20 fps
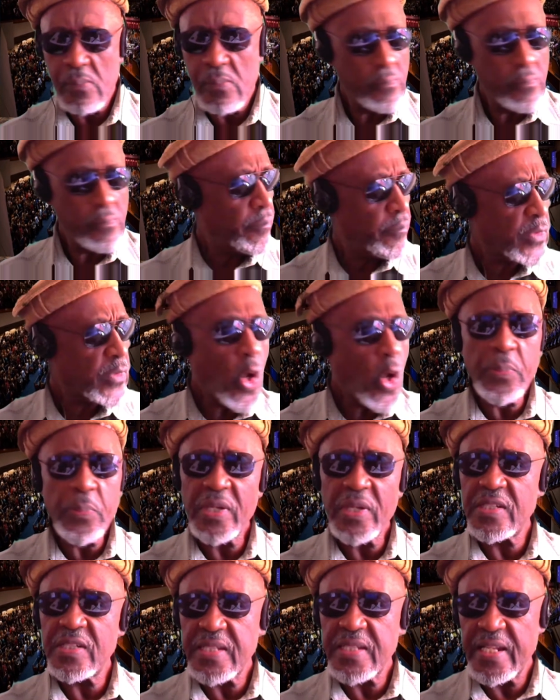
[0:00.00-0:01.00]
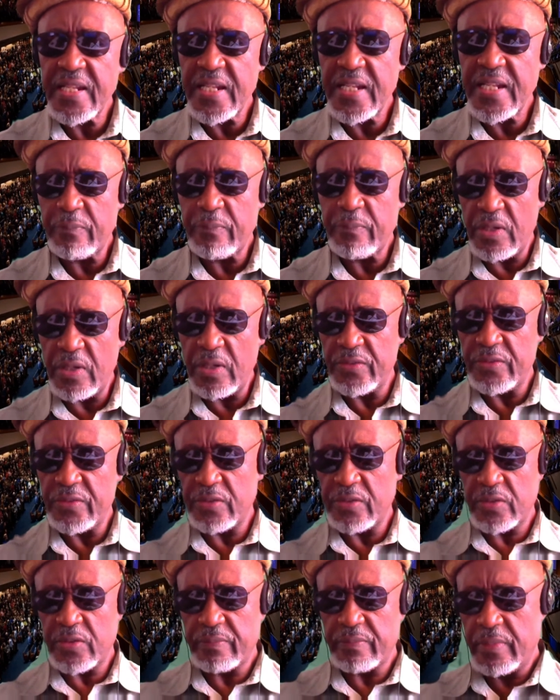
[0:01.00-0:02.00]
Hope you understand that, brothers and sisters.
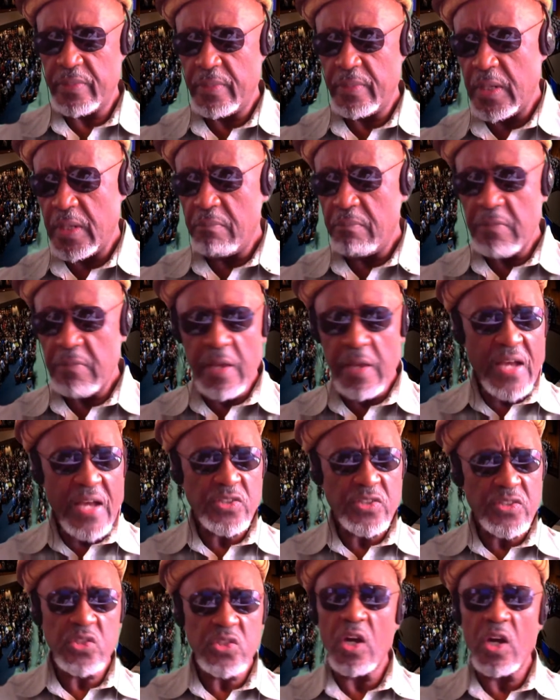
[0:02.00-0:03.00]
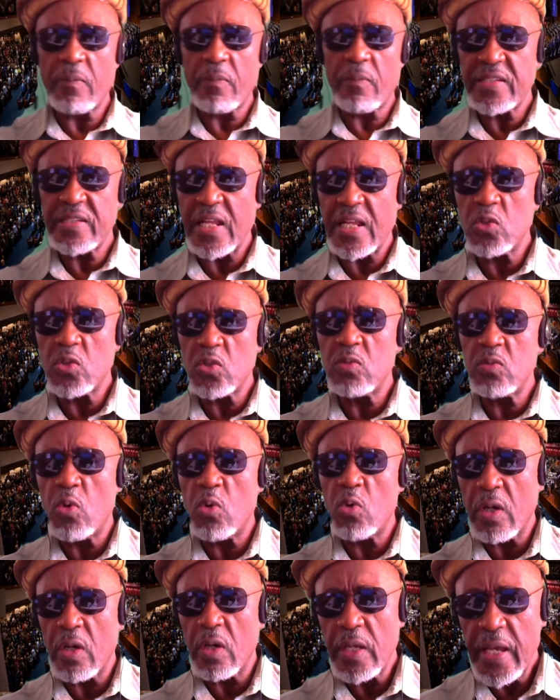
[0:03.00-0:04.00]
Maybe I should talk about that a little more
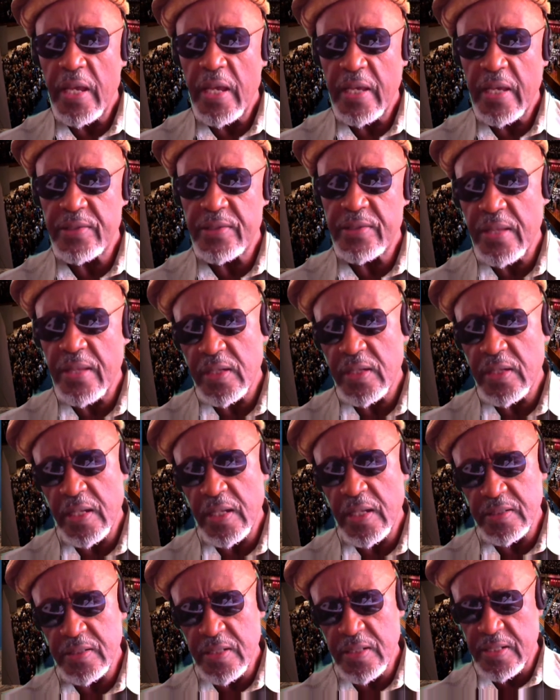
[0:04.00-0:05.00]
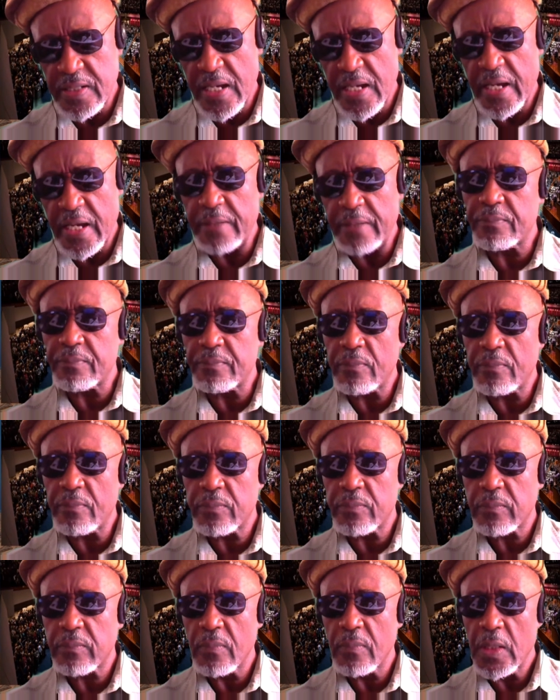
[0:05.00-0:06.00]
in depth at another time.
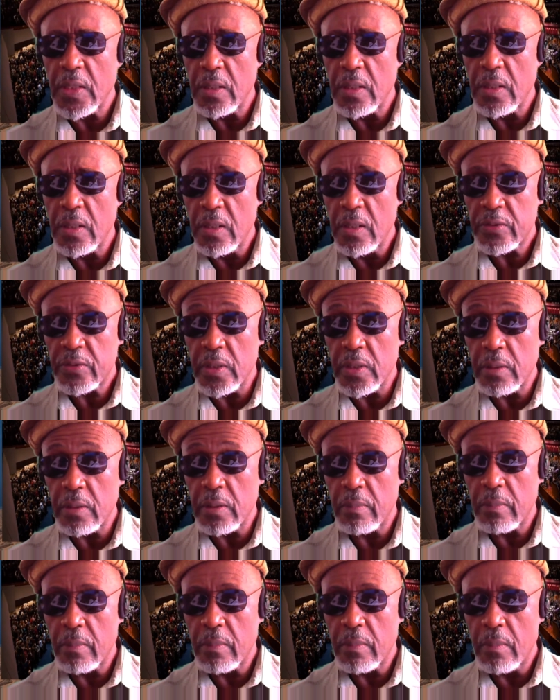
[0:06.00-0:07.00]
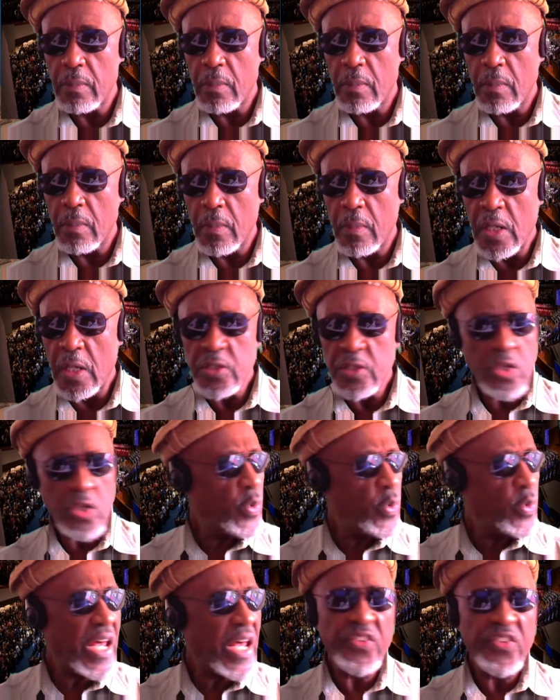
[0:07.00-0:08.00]
See? So we're not
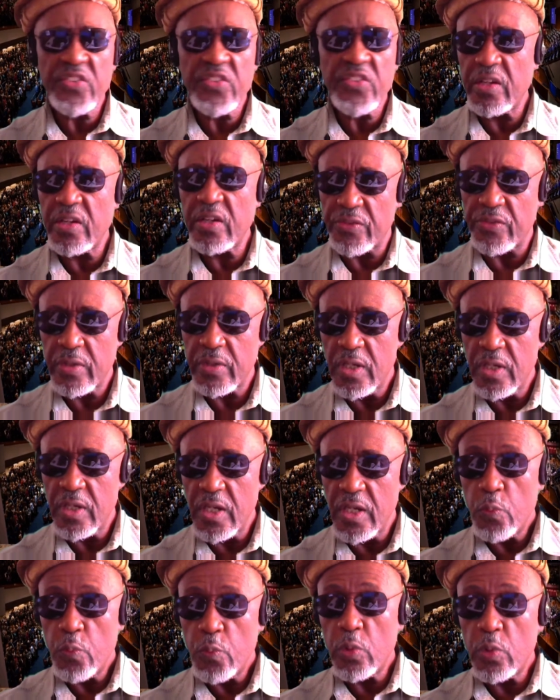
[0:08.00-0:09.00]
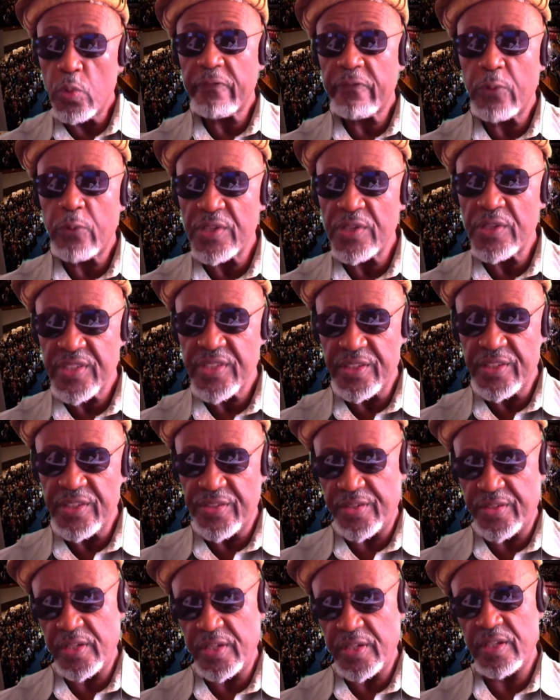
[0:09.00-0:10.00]
sinners. We're forced into
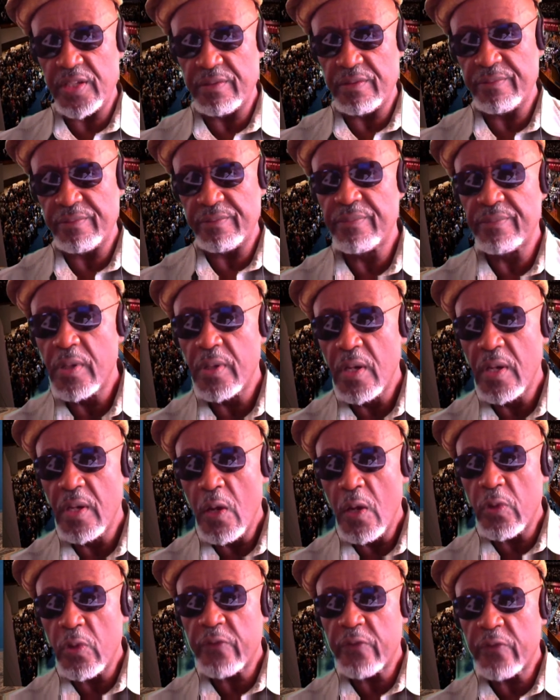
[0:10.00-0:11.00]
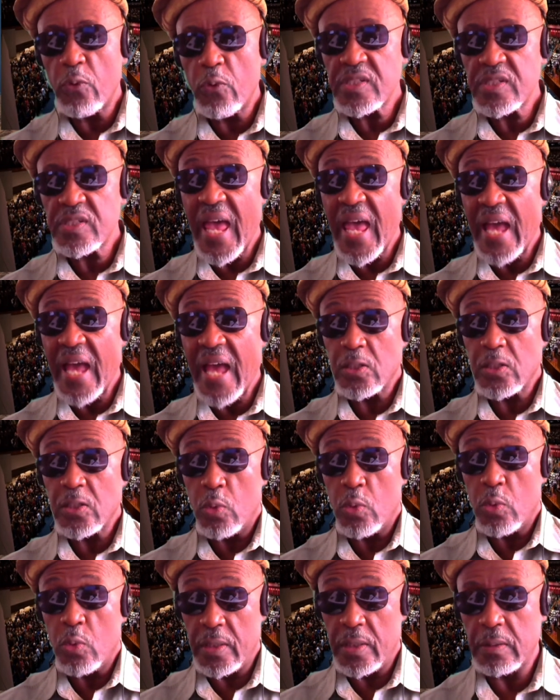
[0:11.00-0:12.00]
sin. We're forced to act inordinately.
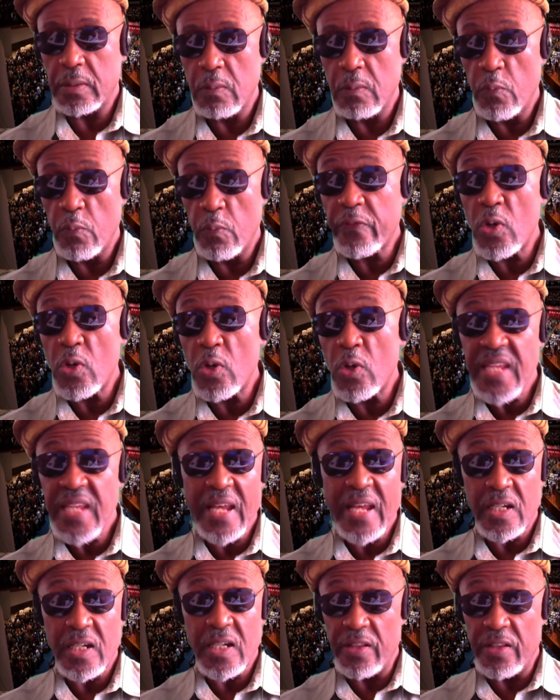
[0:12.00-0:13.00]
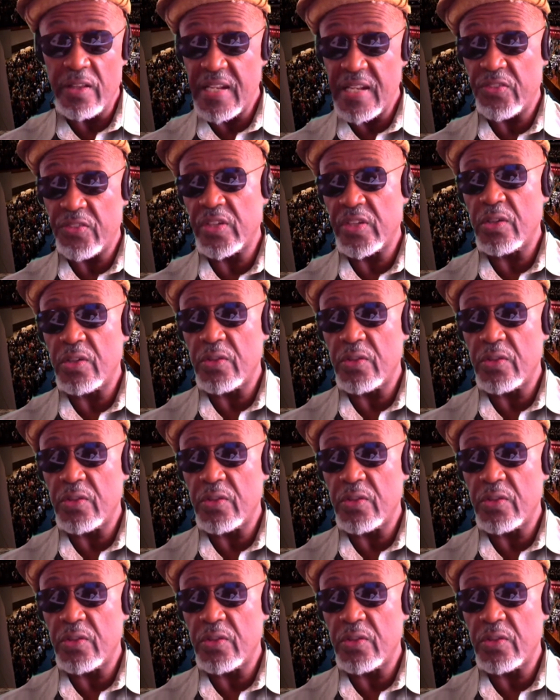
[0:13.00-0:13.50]
We're forced to act other than ourselves.